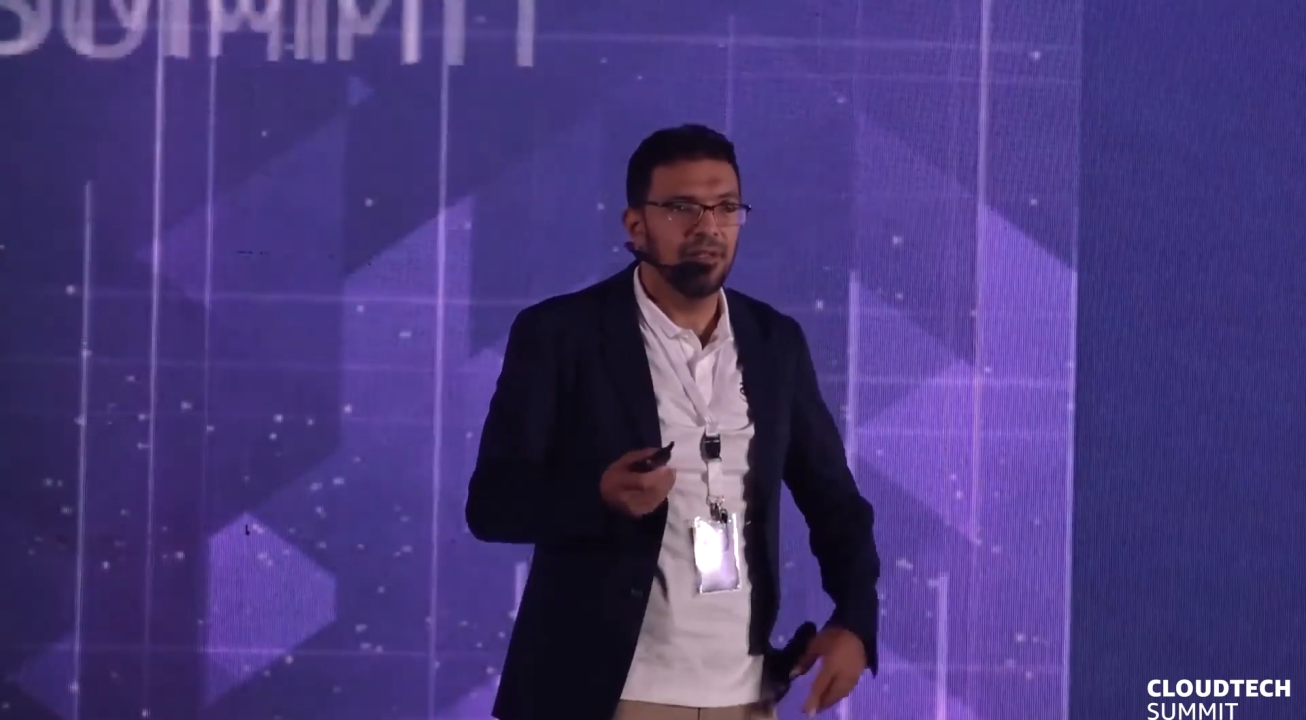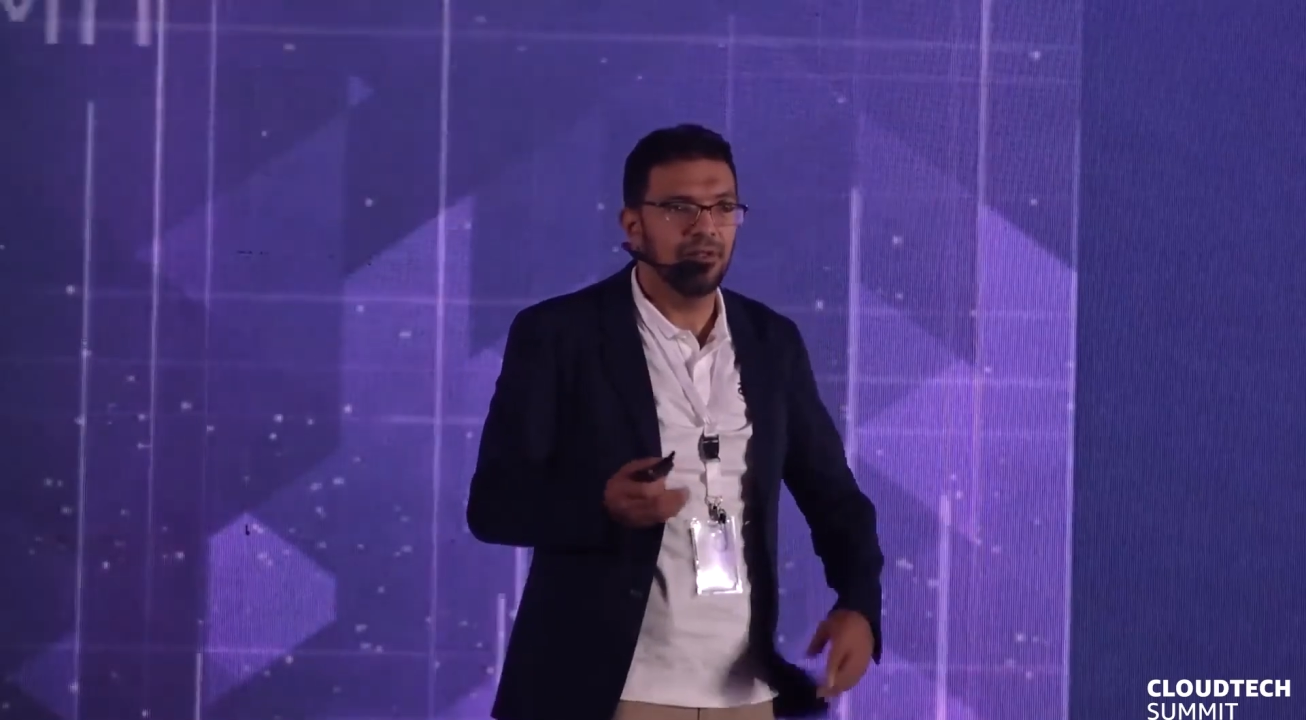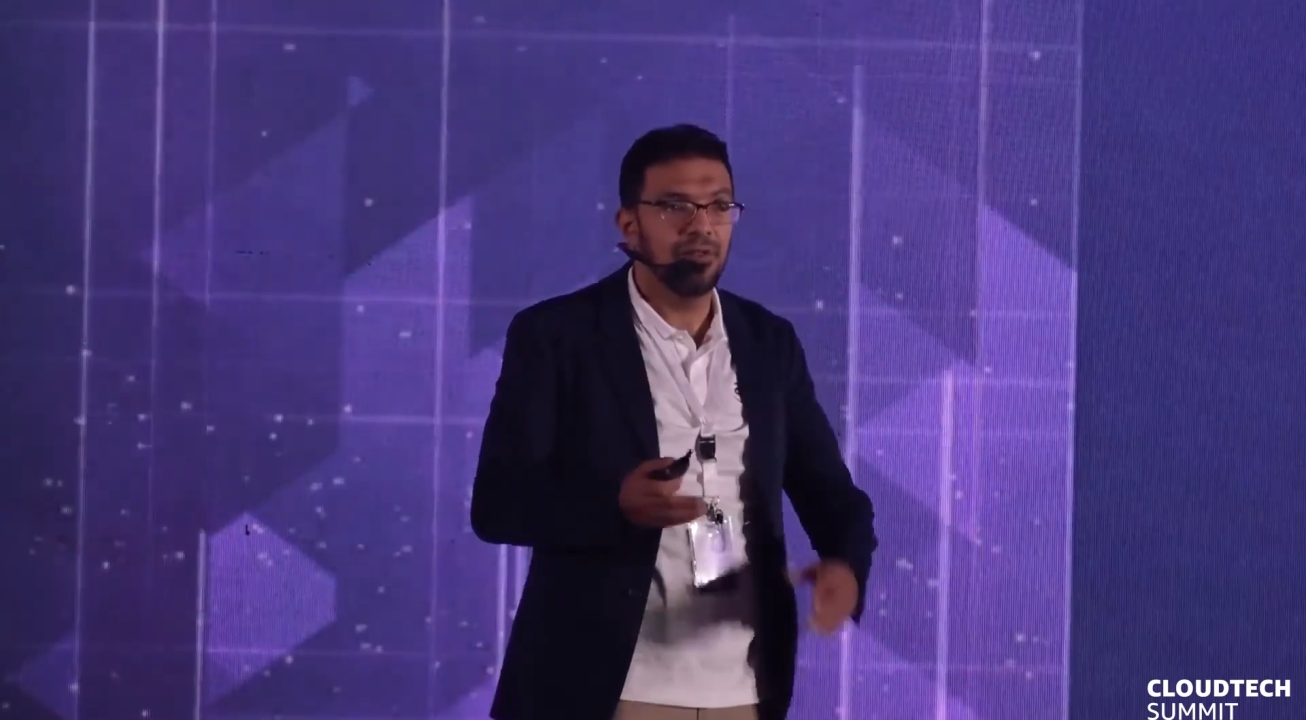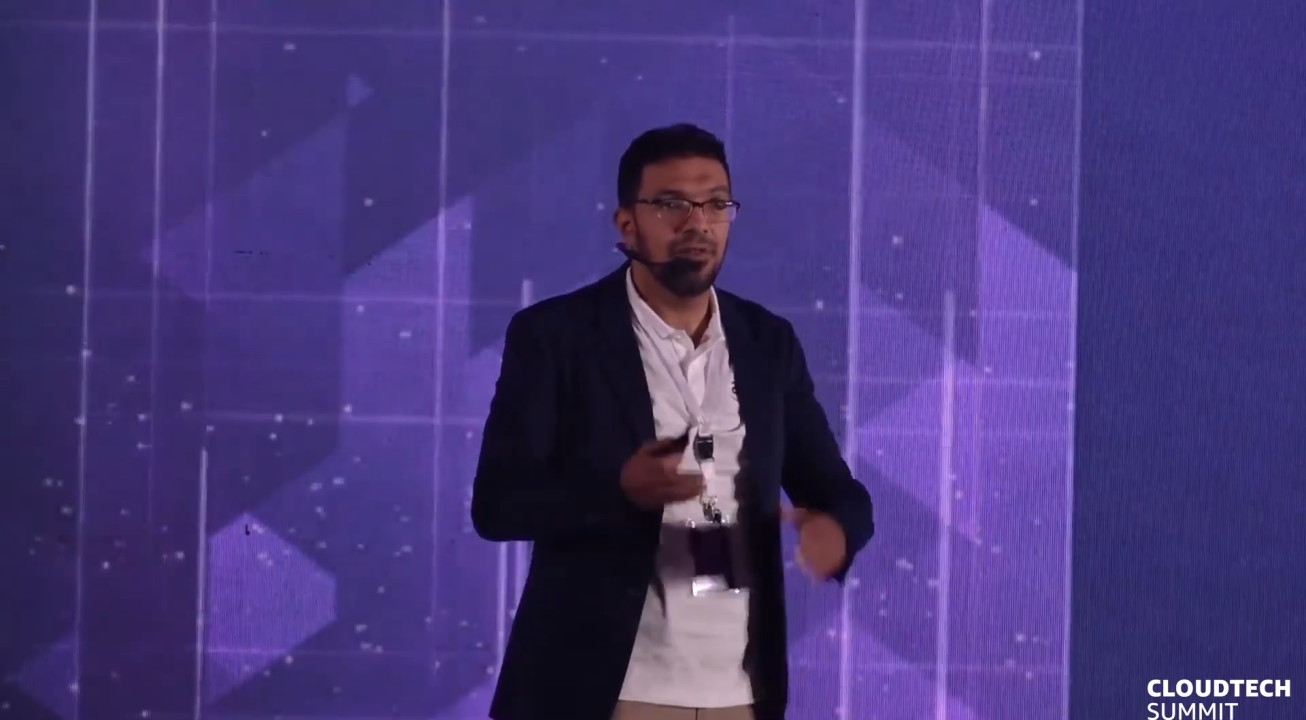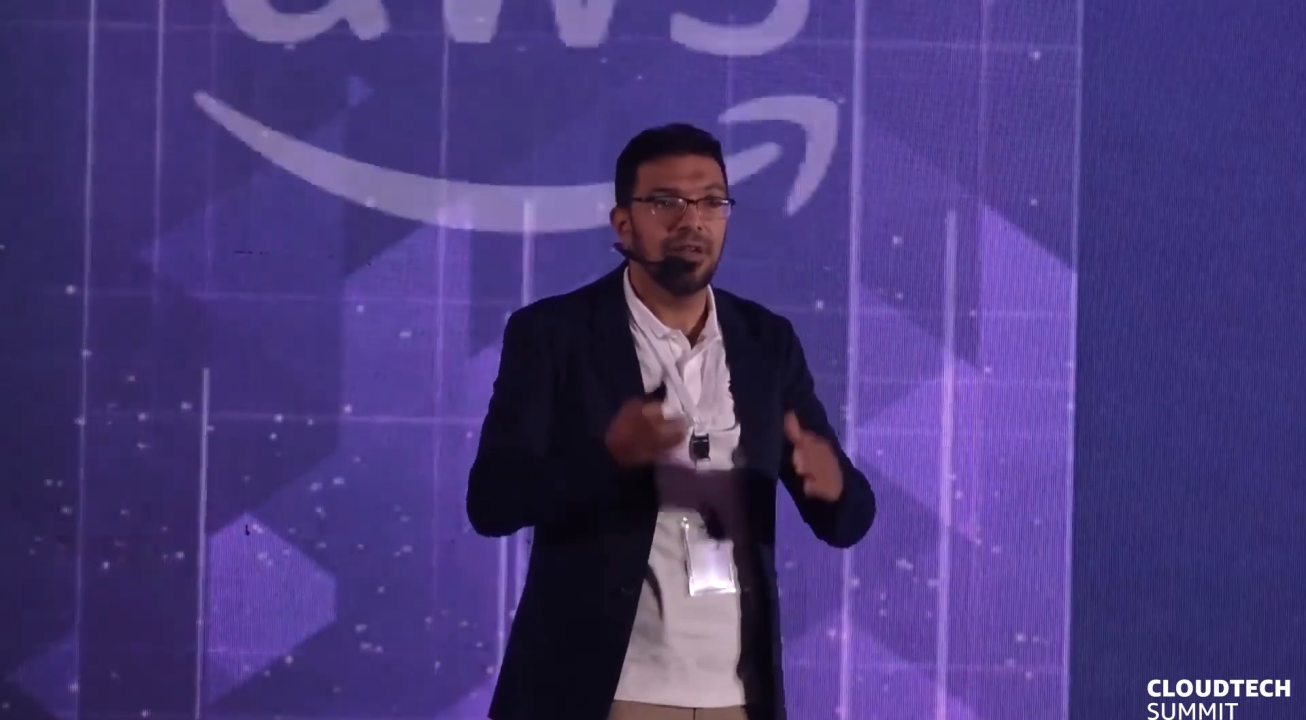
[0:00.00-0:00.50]

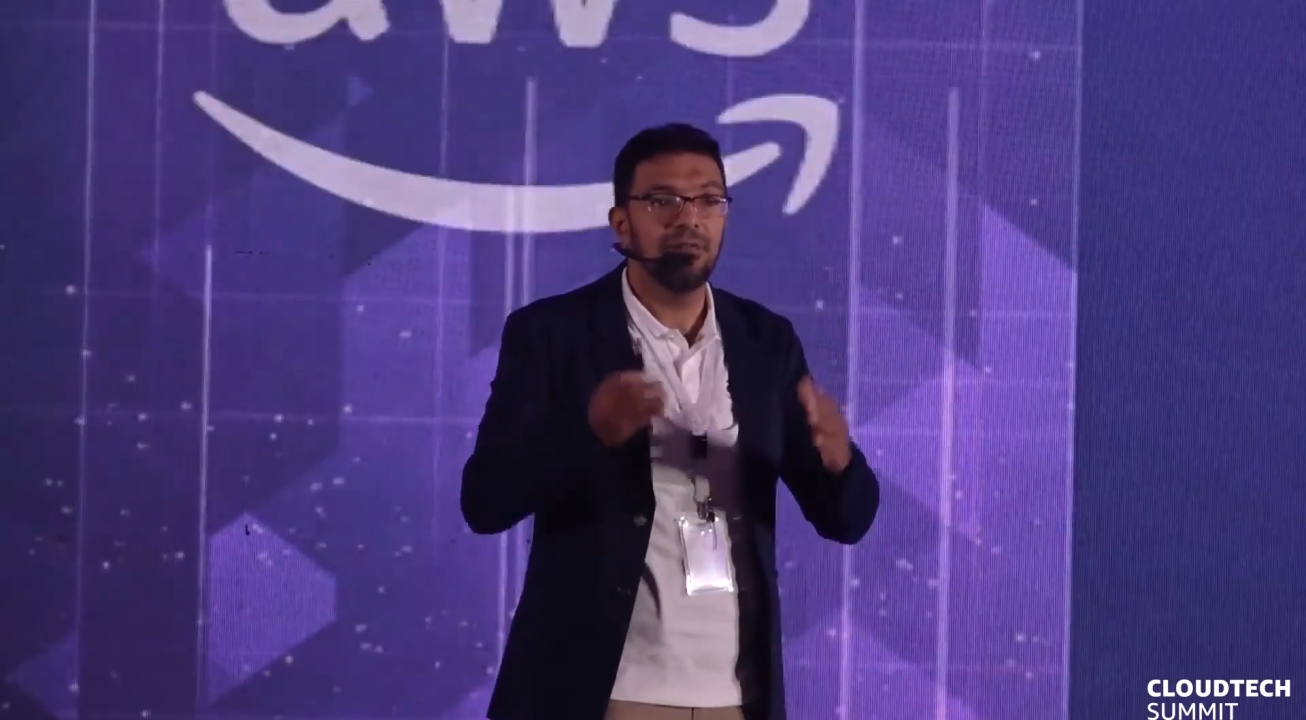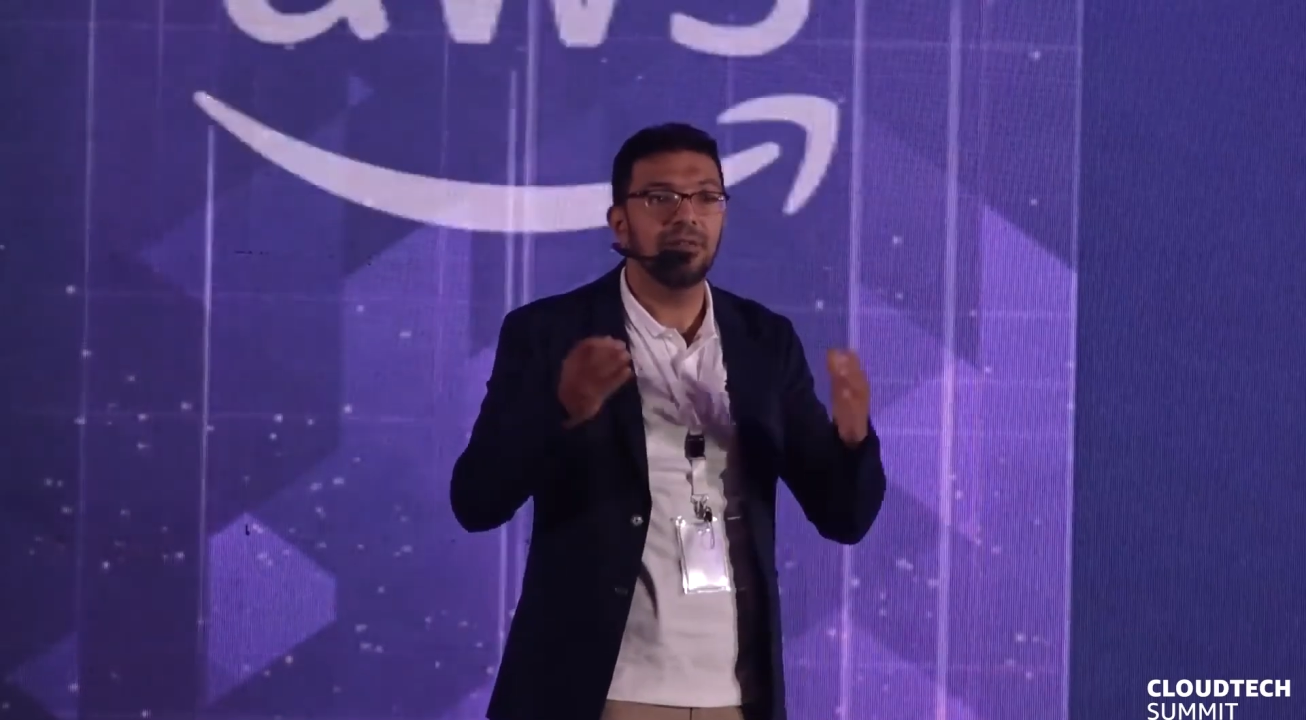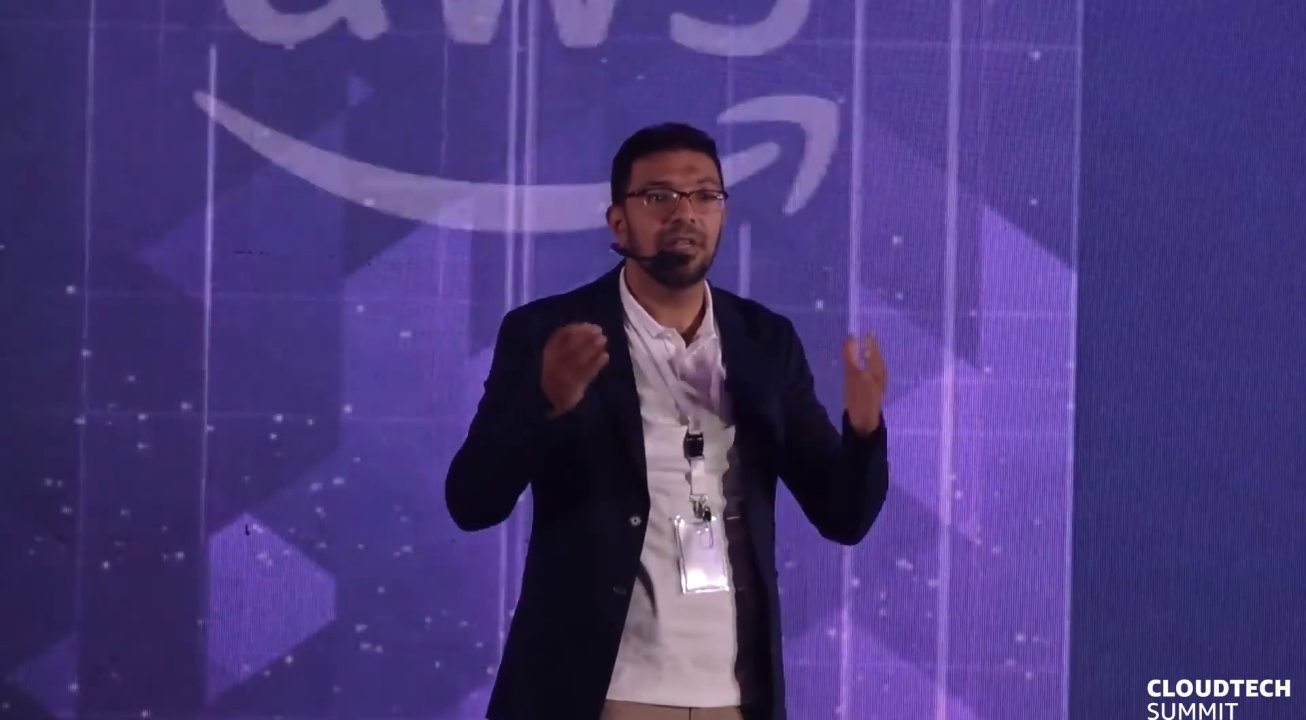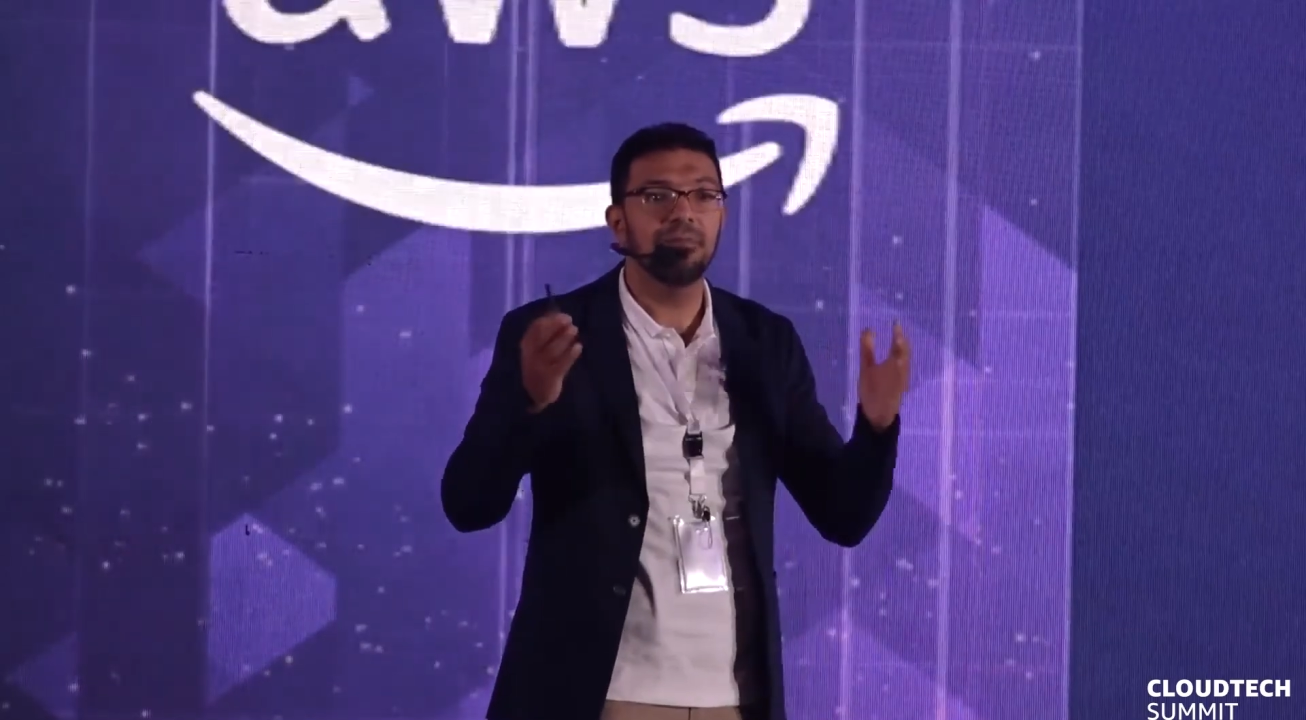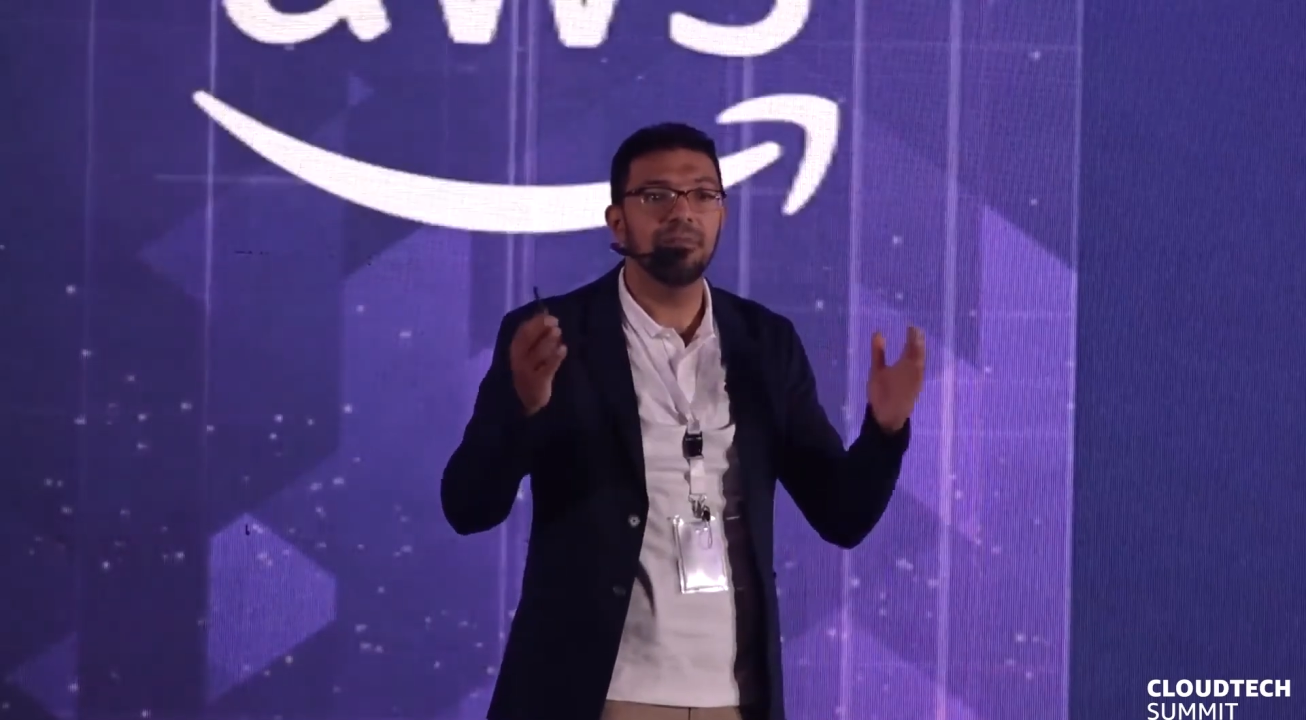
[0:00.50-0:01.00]
show you how
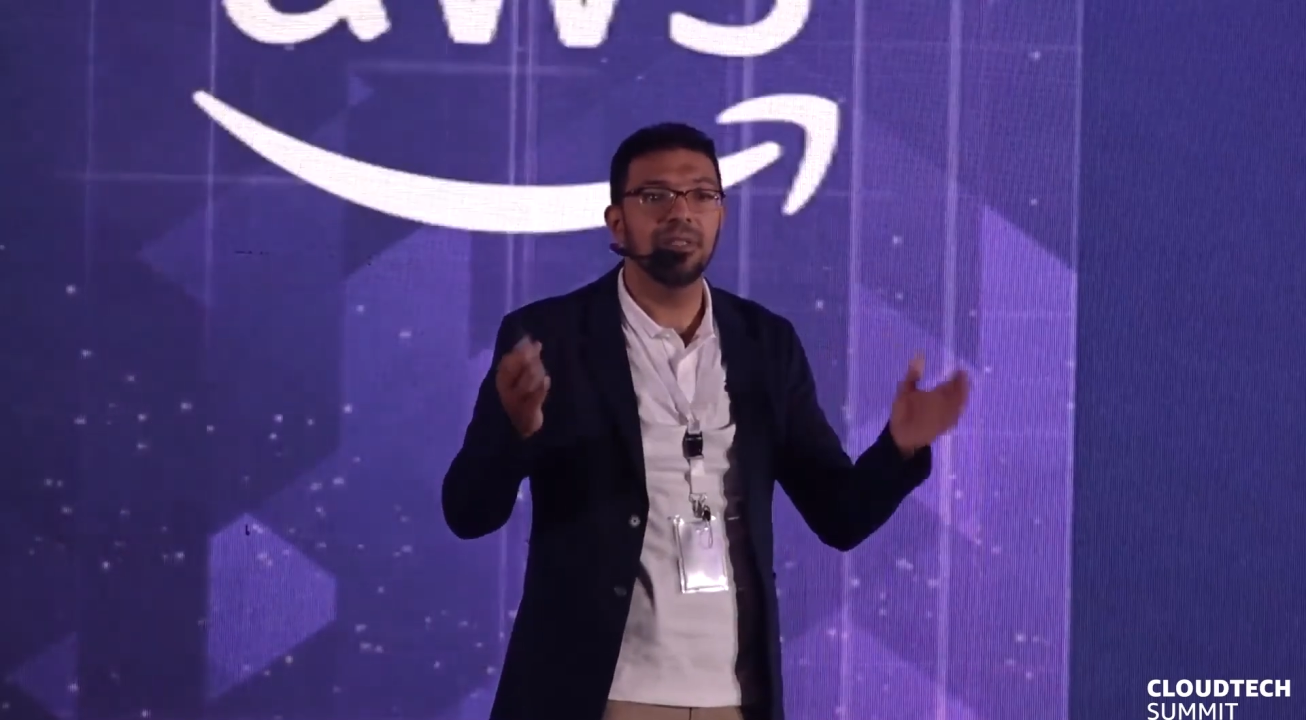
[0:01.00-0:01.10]
you can